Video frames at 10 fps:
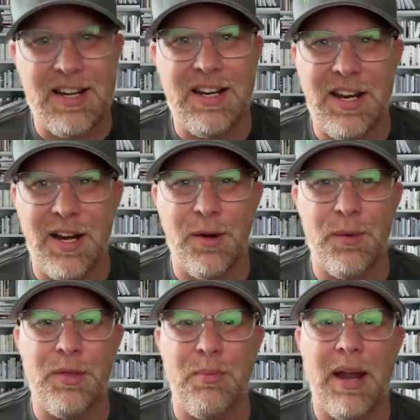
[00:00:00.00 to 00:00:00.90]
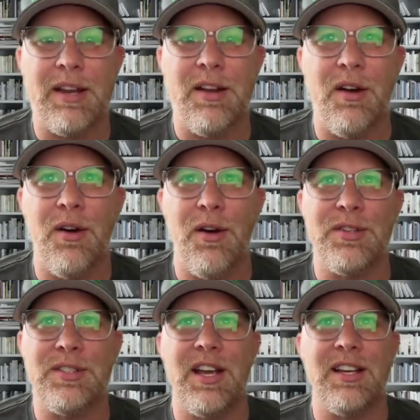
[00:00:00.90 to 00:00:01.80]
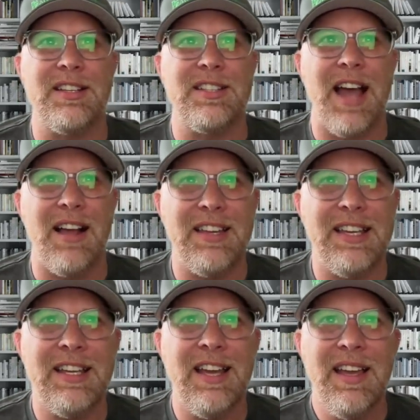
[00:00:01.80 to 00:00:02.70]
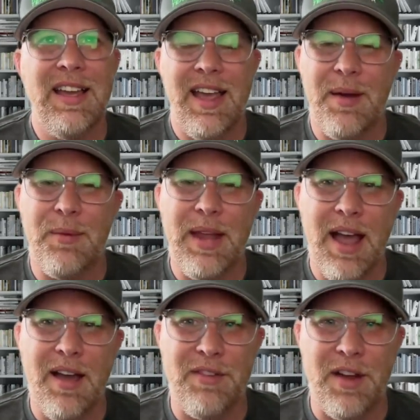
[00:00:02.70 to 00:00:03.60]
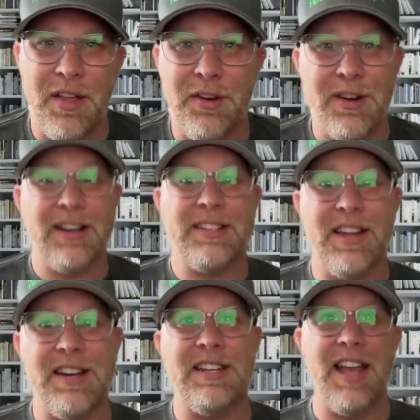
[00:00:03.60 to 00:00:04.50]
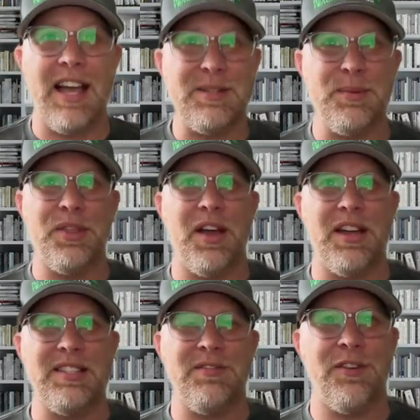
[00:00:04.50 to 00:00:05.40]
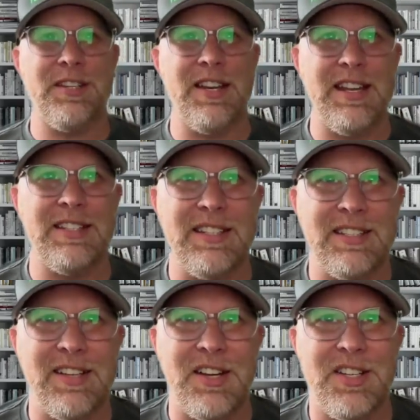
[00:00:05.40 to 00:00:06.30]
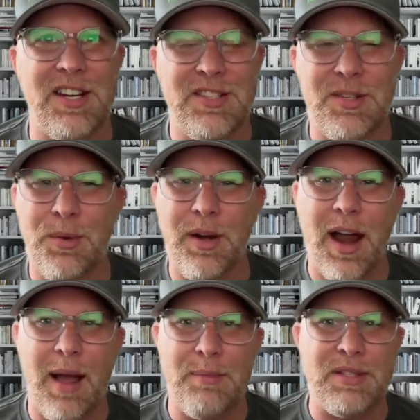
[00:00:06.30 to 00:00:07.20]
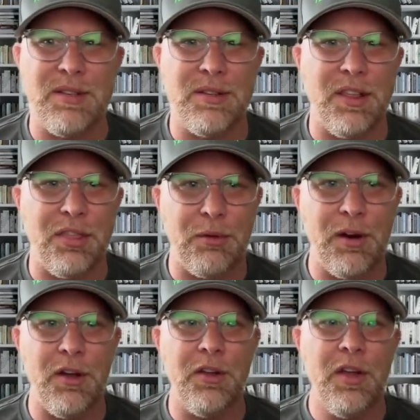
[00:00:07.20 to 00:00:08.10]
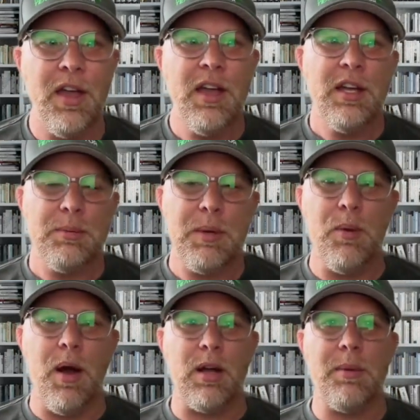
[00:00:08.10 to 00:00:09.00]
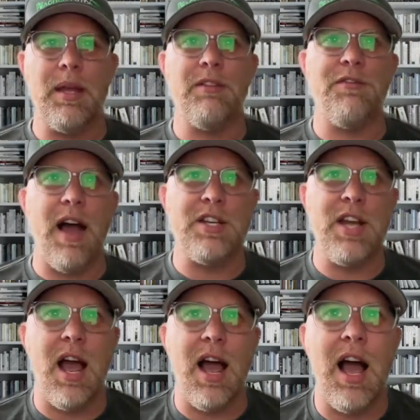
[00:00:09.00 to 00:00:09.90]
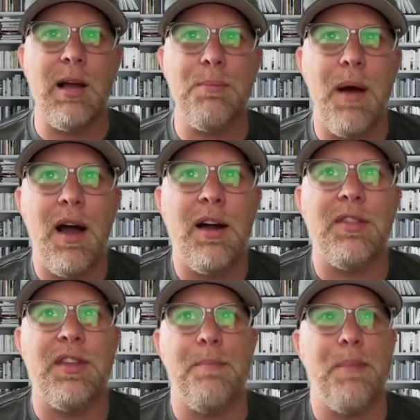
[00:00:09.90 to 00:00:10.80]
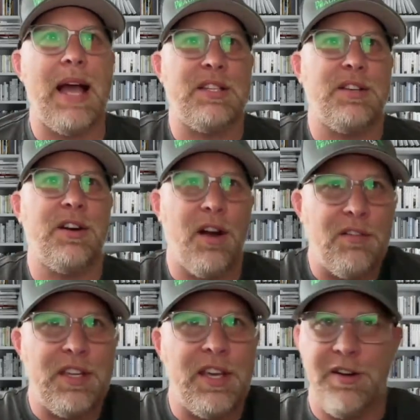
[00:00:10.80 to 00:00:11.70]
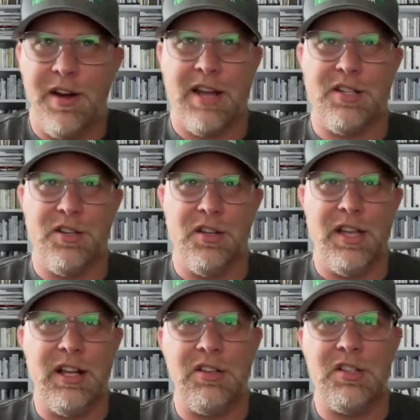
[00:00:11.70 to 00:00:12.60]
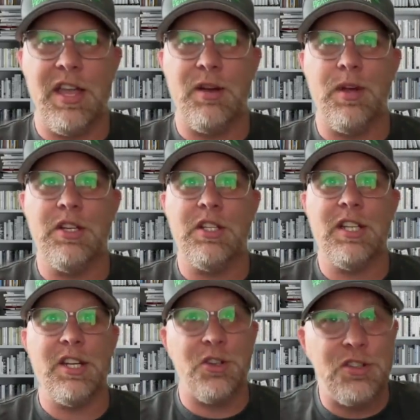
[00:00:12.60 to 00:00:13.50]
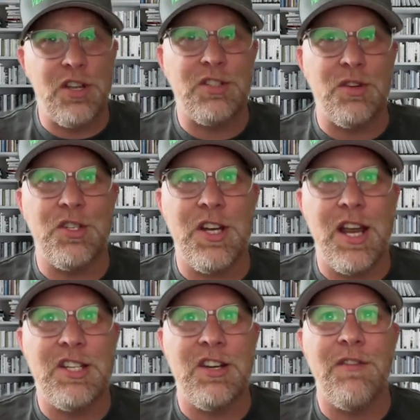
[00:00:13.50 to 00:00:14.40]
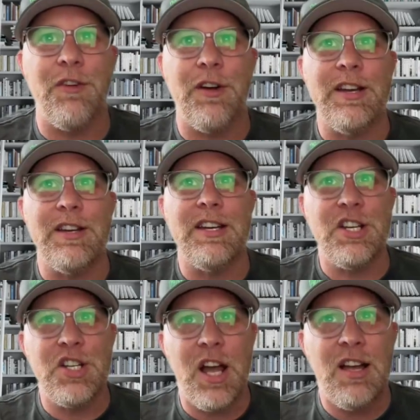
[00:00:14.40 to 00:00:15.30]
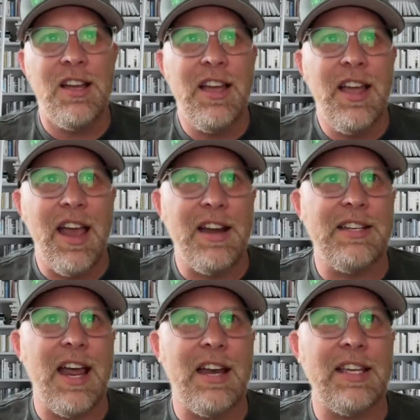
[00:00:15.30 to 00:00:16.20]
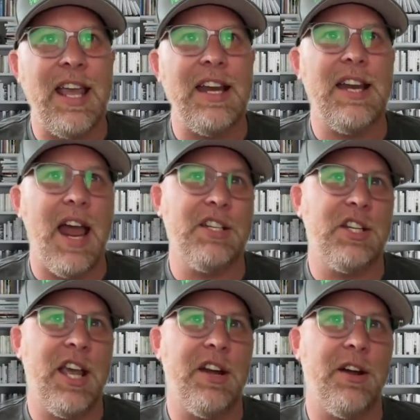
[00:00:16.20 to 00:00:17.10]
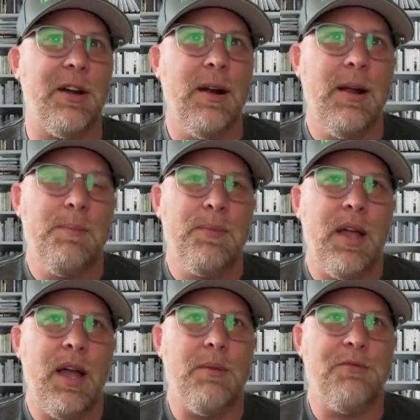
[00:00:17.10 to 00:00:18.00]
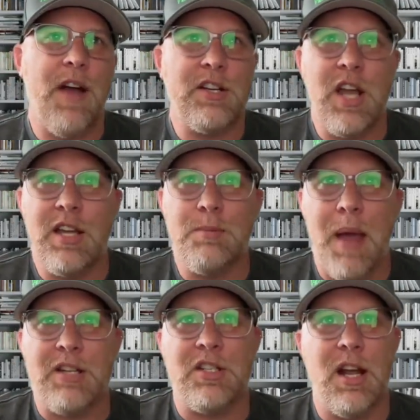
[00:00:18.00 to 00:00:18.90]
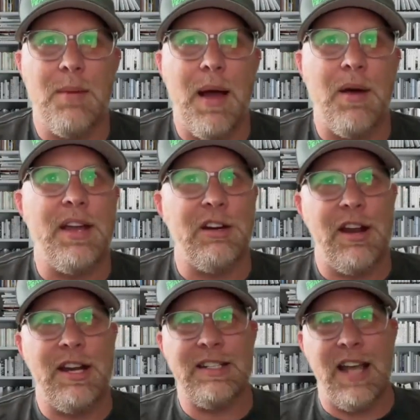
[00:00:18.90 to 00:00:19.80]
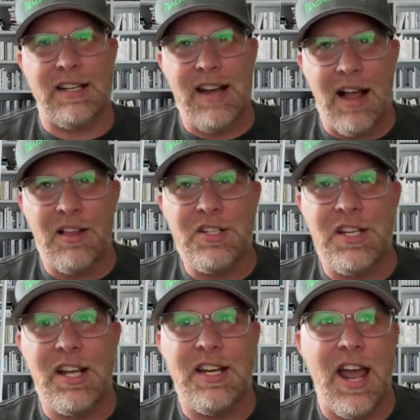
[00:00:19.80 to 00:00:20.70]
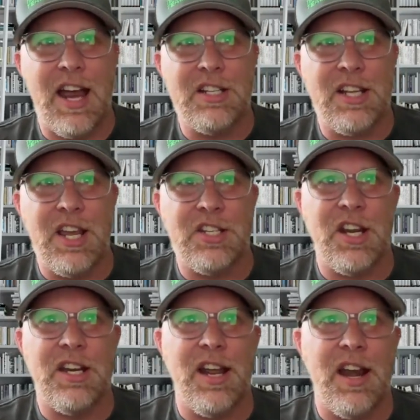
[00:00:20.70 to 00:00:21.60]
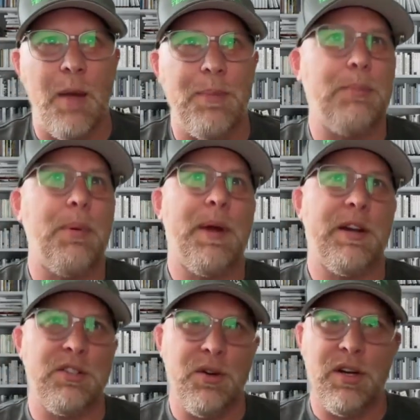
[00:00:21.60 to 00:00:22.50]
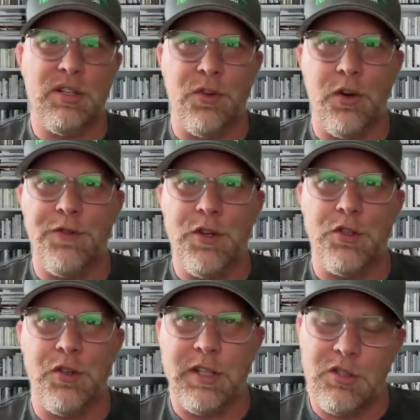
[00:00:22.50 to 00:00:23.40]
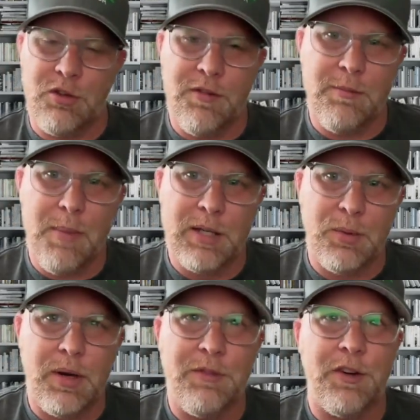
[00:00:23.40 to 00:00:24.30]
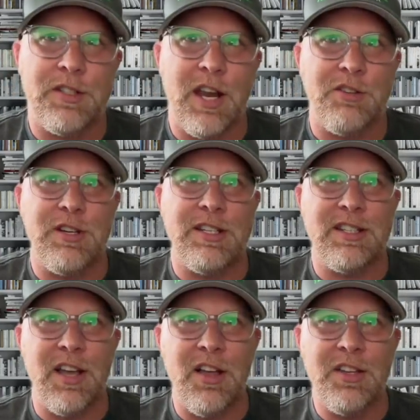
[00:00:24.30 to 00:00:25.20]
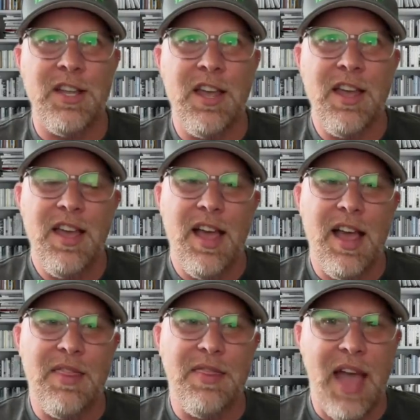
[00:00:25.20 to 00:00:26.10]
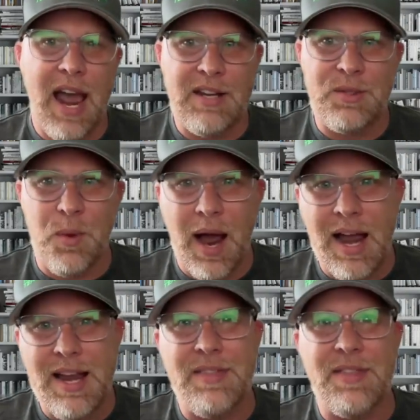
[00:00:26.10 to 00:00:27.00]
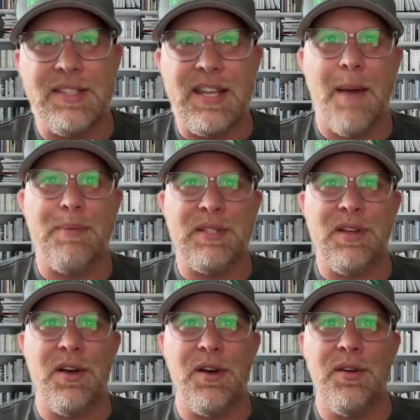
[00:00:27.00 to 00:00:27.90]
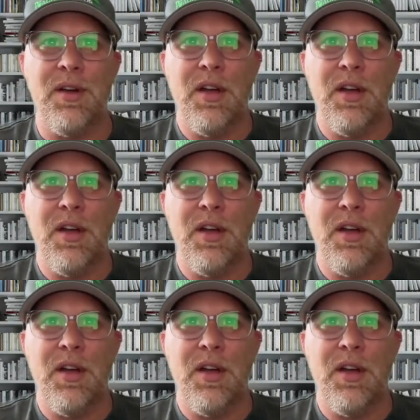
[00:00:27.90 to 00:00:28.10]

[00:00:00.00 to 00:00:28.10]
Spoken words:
here with my co-host Ghazali, and we have another exciting guest with us for today's discussion. So we are absolutely thrilled to be welcoming Faja Akbar, the ambassador of the International English Language Teachers Association for Indonesia and a dedicated educator. Faja is passionate about integrating technology into education and helping prepare students for a future that's driven by 21st century skills. And that is why in this episode,